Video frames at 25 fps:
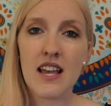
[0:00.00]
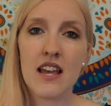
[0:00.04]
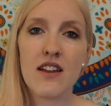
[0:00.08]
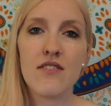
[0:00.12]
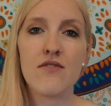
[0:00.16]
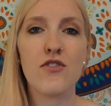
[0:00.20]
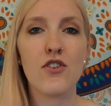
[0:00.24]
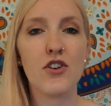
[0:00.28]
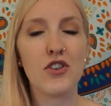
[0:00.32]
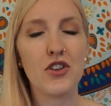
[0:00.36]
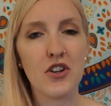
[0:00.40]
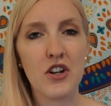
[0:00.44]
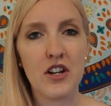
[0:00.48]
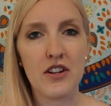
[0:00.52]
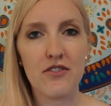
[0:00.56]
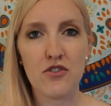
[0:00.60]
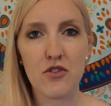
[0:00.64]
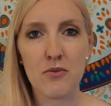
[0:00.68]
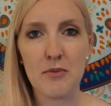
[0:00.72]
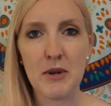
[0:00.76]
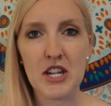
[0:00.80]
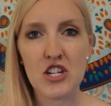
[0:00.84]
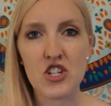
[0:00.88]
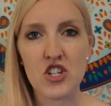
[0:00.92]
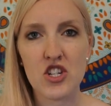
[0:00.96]
and further
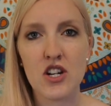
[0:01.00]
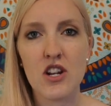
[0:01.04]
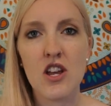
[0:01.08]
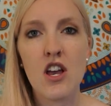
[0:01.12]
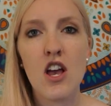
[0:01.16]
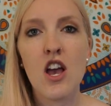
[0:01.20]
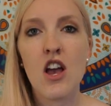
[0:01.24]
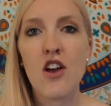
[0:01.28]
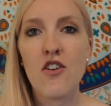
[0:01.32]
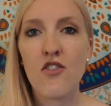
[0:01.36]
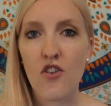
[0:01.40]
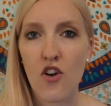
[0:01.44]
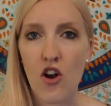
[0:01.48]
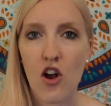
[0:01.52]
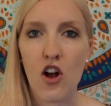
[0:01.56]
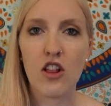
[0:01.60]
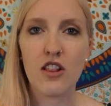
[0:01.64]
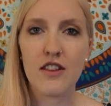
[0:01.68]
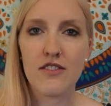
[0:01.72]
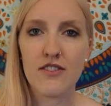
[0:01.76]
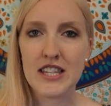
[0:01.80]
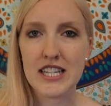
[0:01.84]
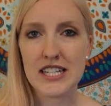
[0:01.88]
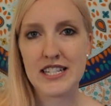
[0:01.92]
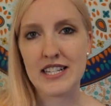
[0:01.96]
information for all
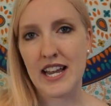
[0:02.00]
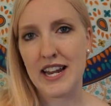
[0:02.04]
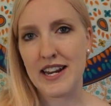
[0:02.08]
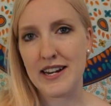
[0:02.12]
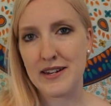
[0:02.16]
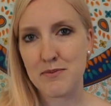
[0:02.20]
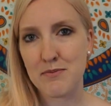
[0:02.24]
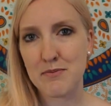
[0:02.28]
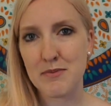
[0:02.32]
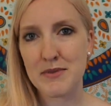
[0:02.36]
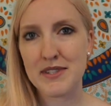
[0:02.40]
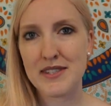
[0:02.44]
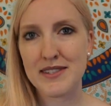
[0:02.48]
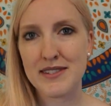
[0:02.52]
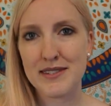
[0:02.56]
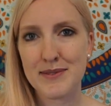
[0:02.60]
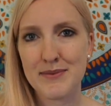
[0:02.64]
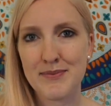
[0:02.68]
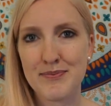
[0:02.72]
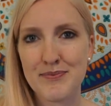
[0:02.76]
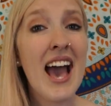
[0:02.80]
of these items.